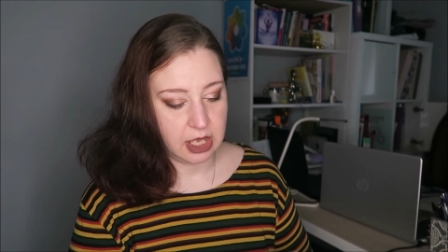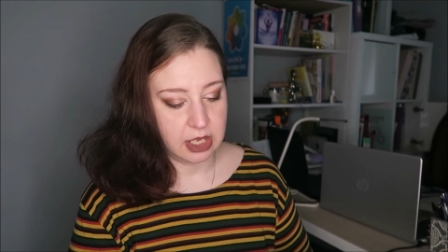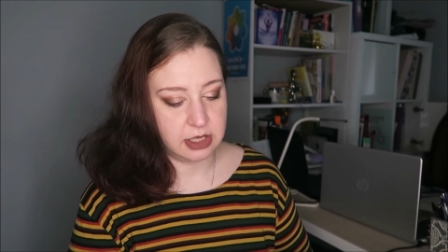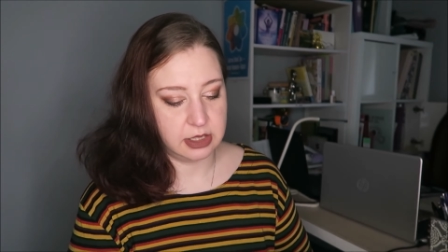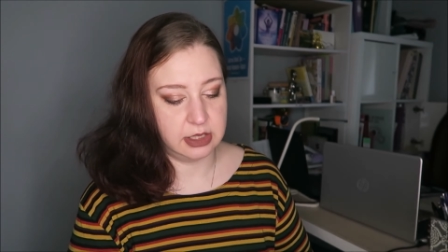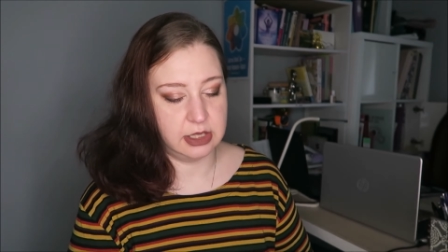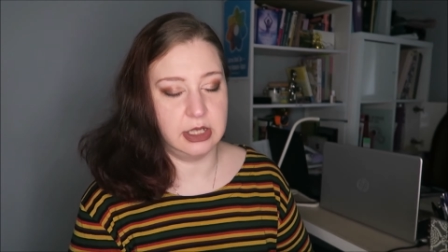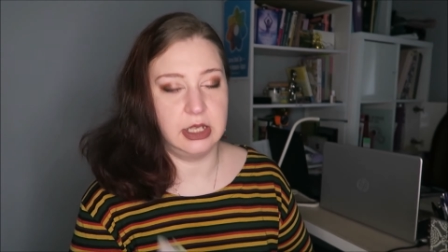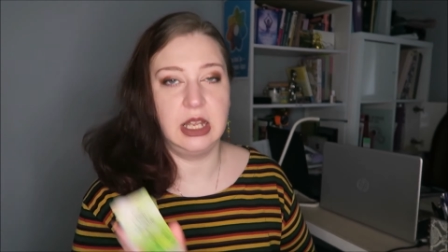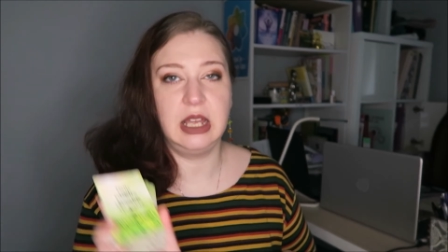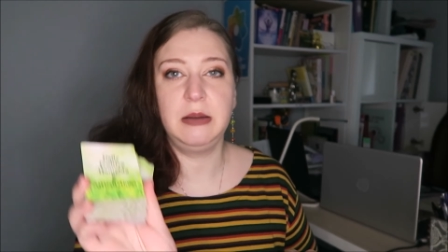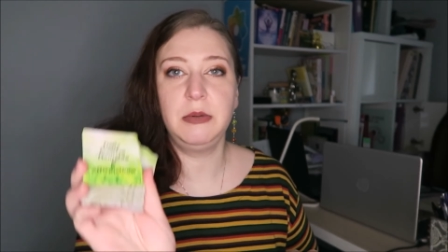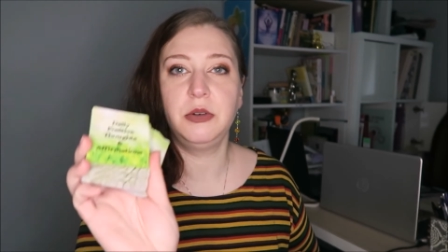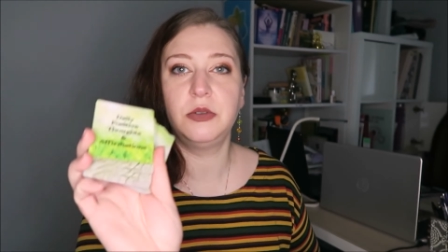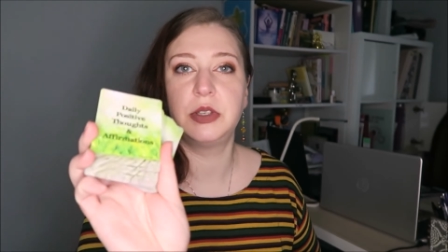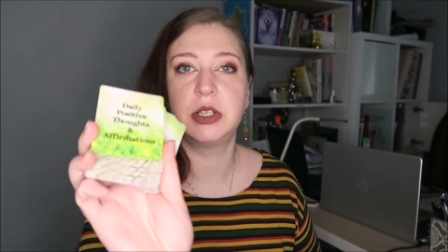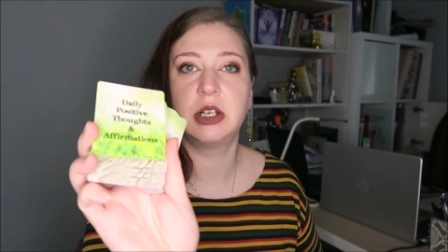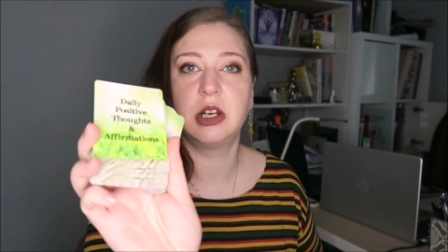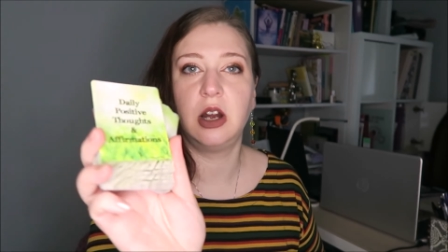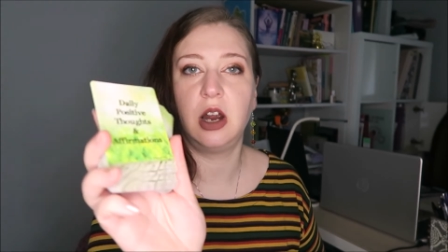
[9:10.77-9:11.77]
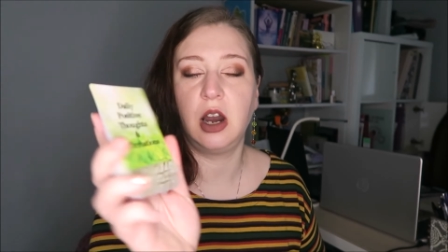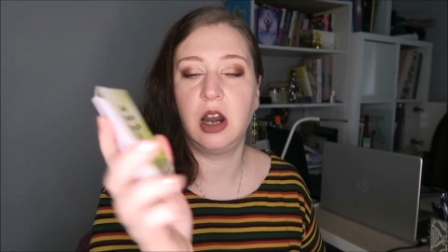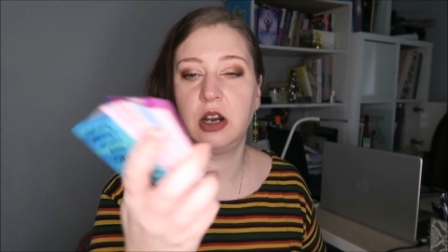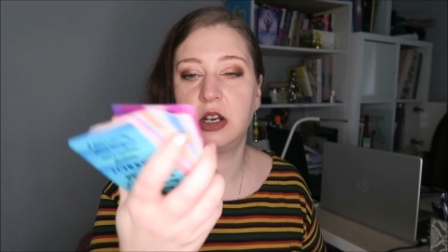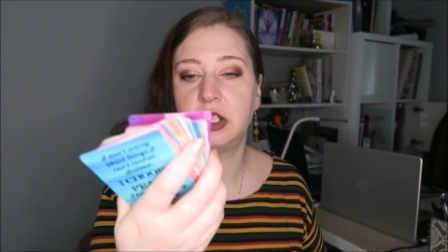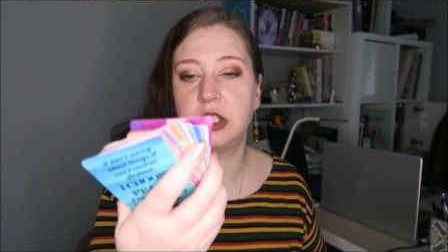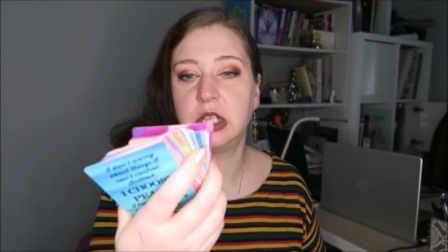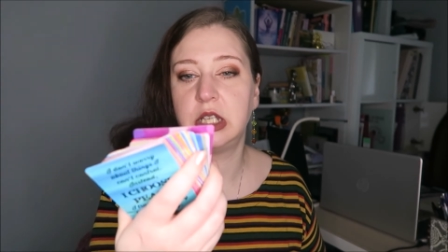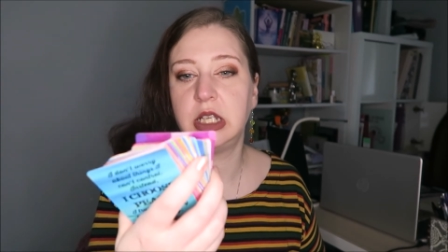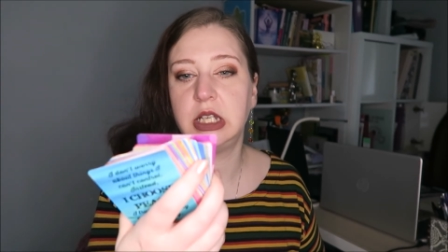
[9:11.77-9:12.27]
The name of the
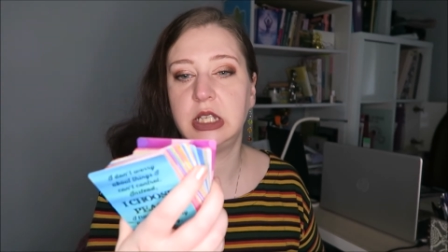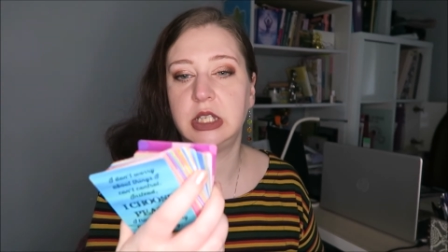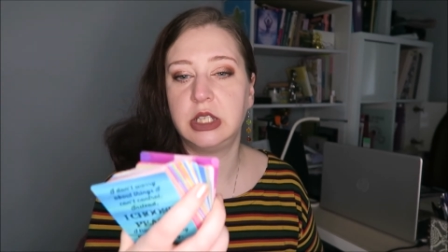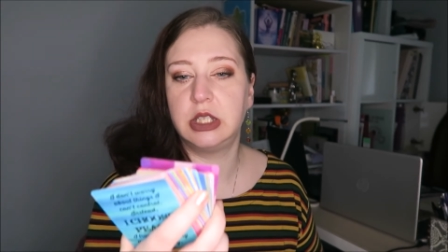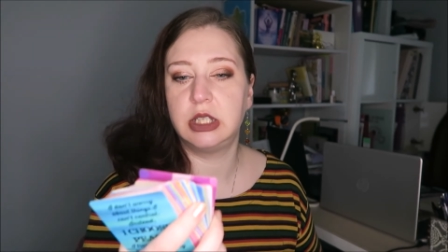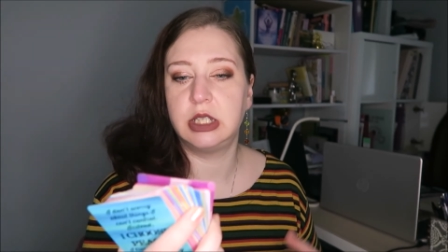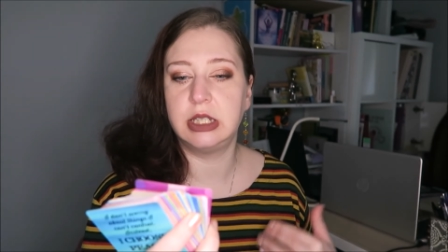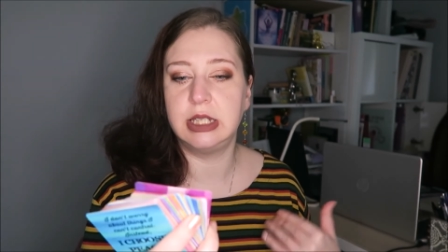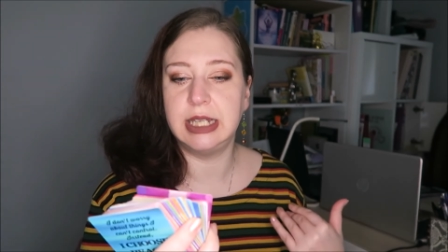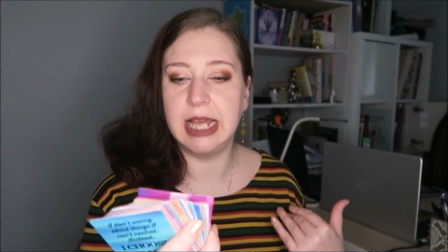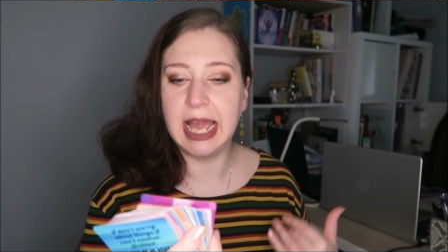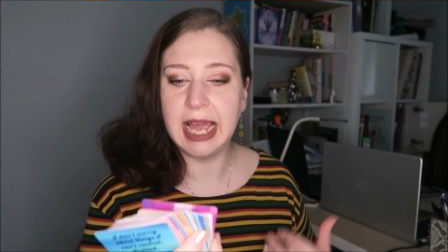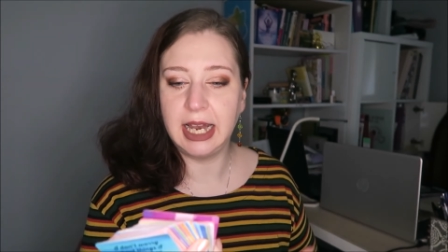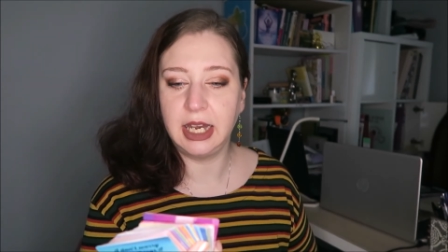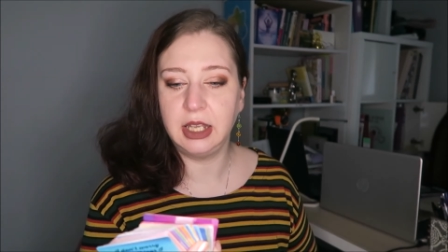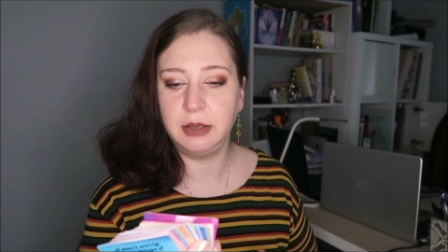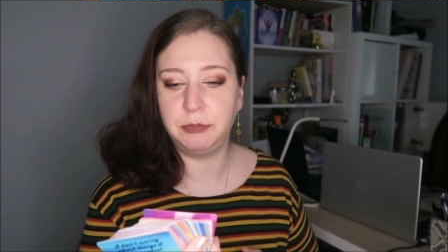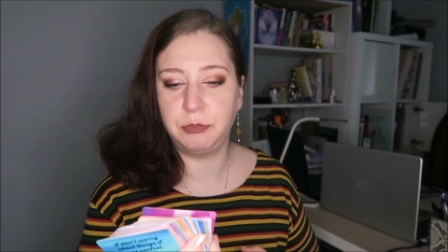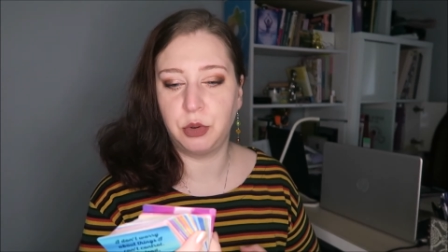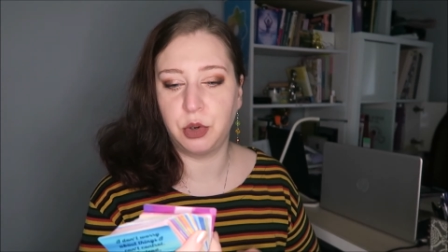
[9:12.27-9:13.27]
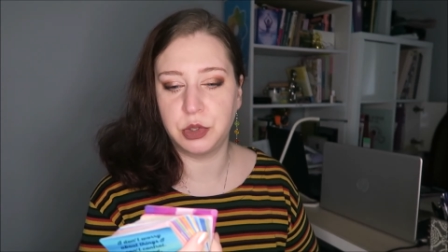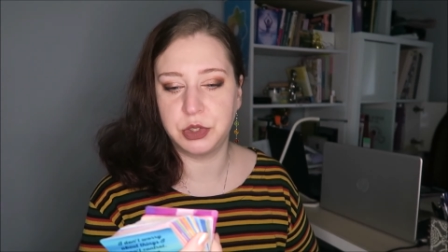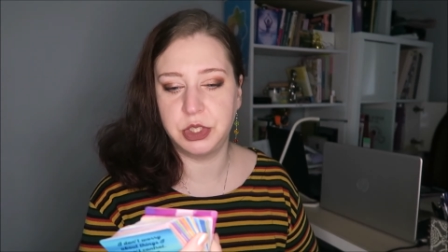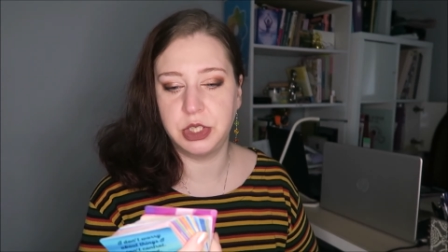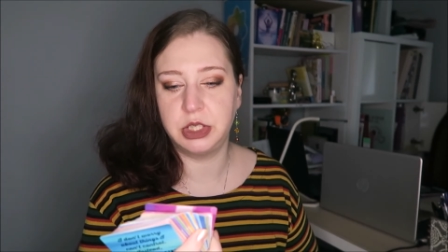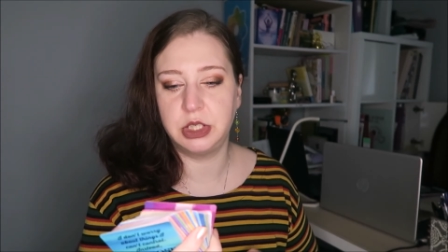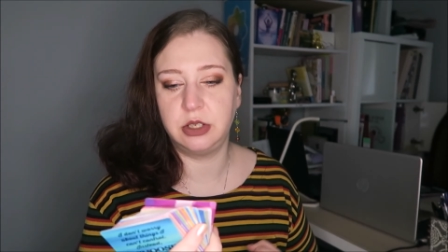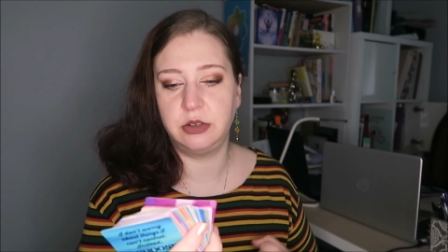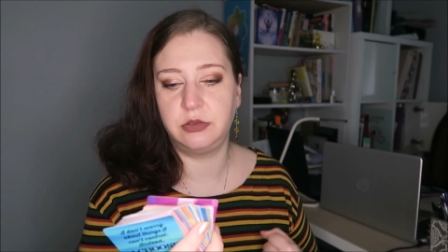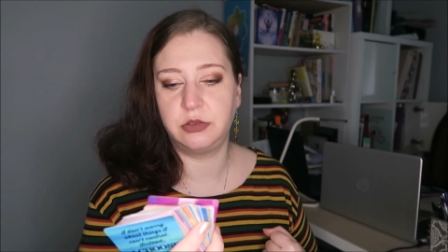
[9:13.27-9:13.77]
card is Daily
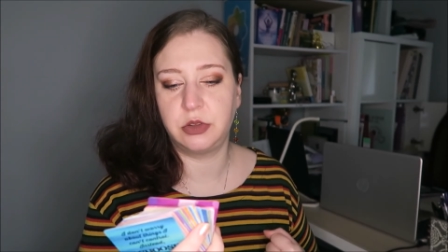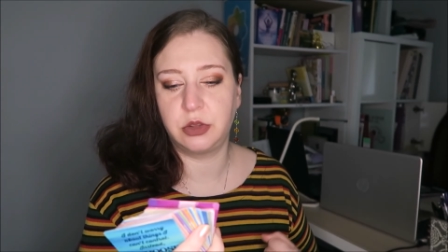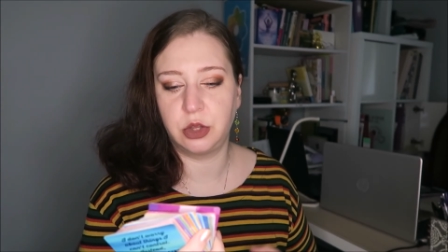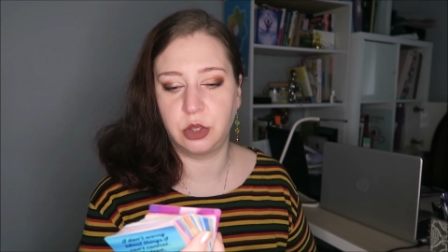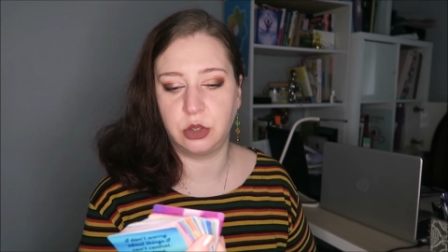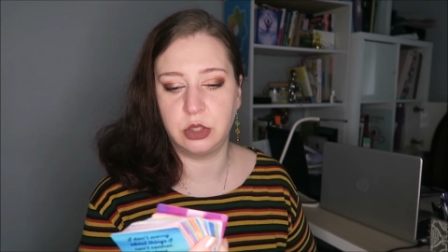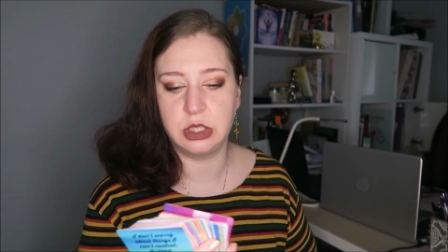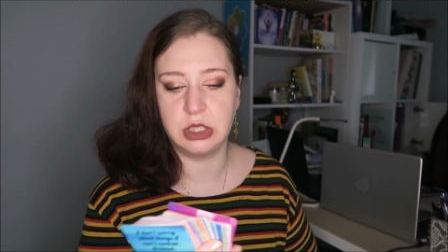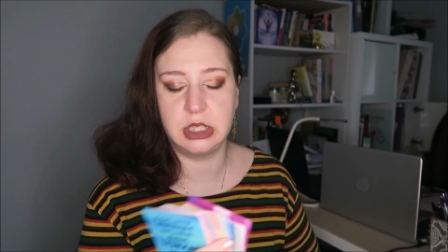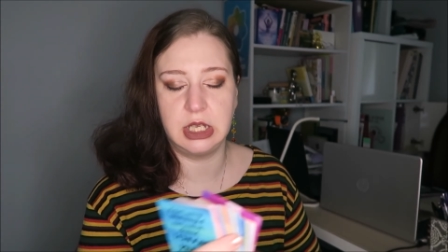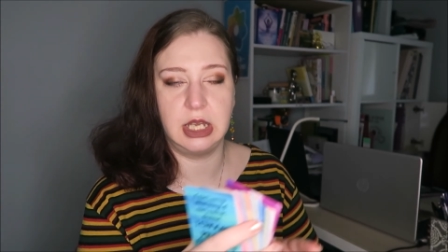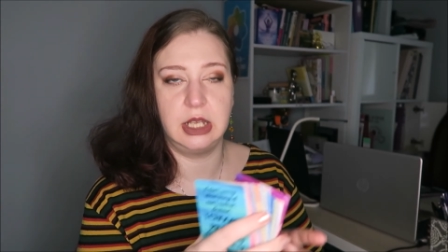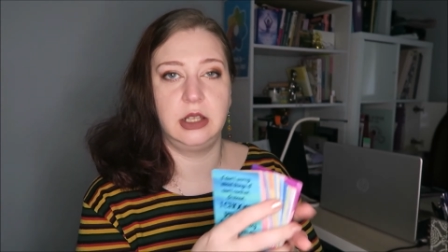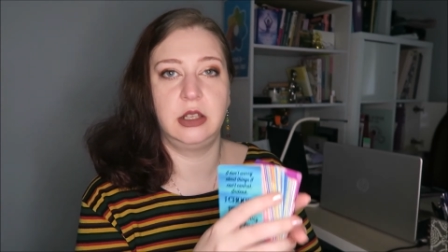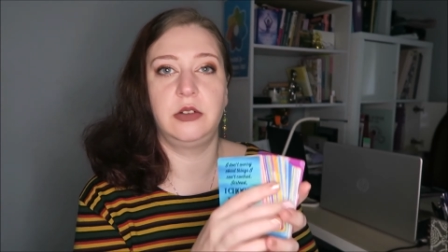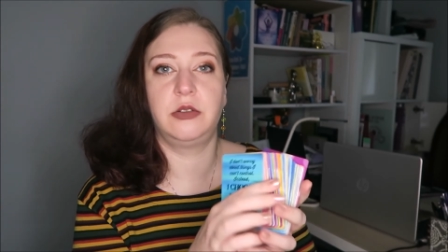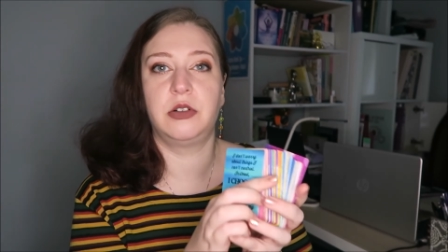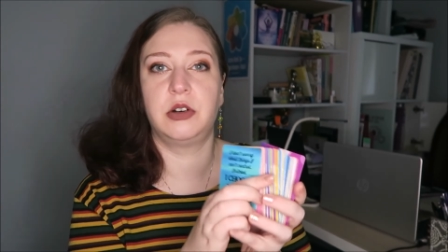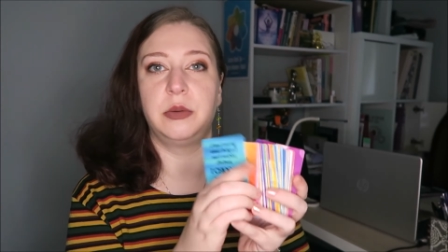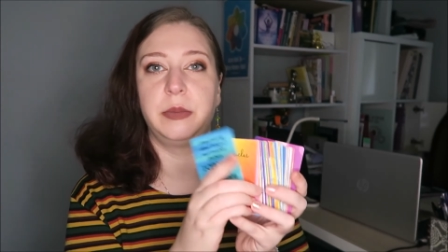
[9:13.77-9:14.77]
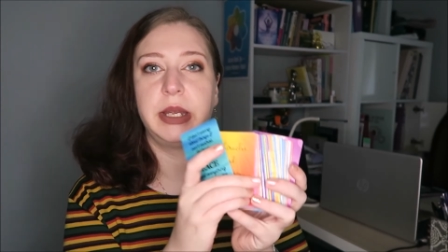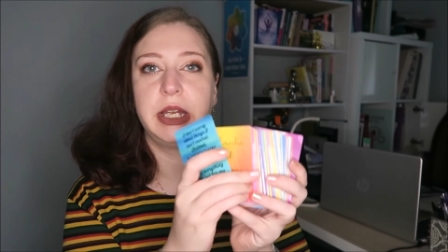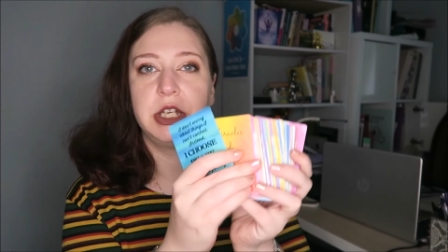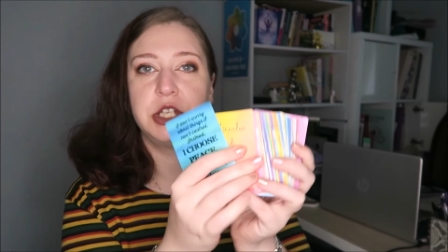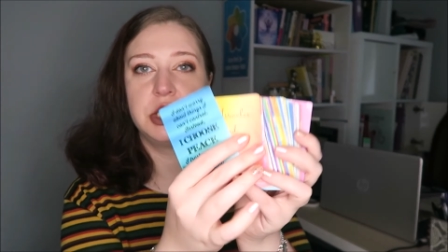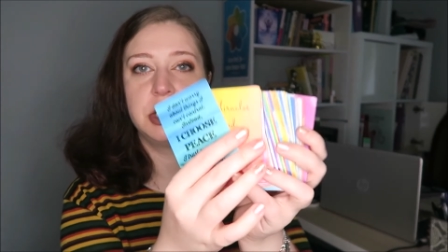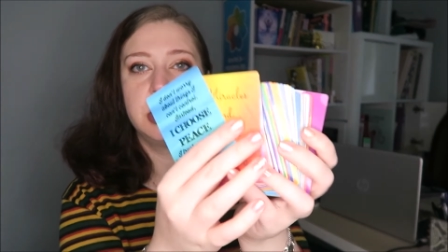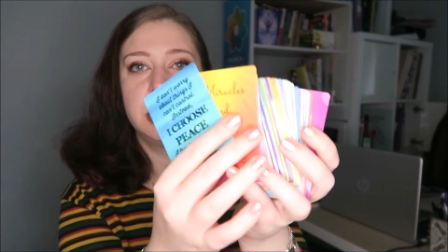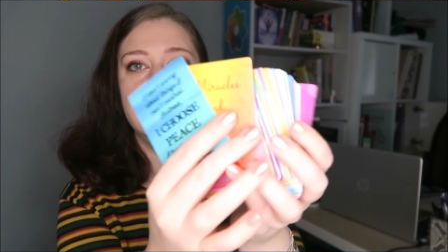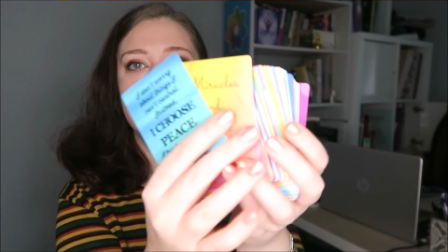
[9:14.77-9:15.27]
Positive Thoughts and
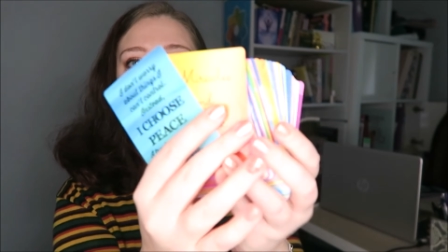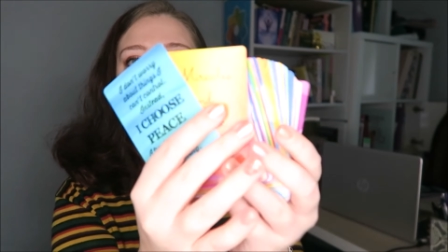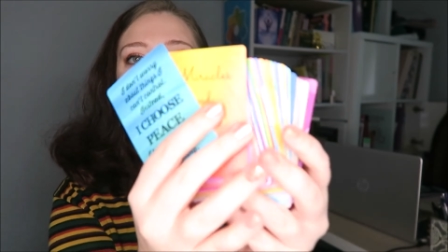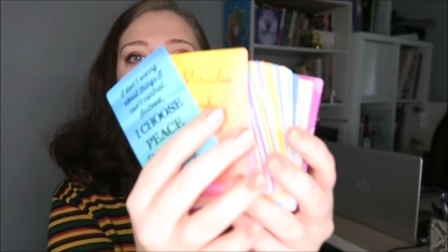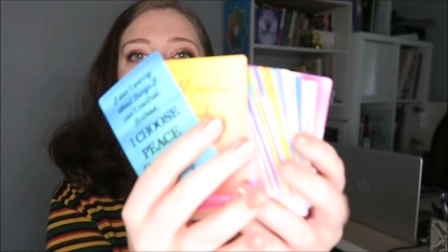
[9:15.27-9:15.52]
Affirmations,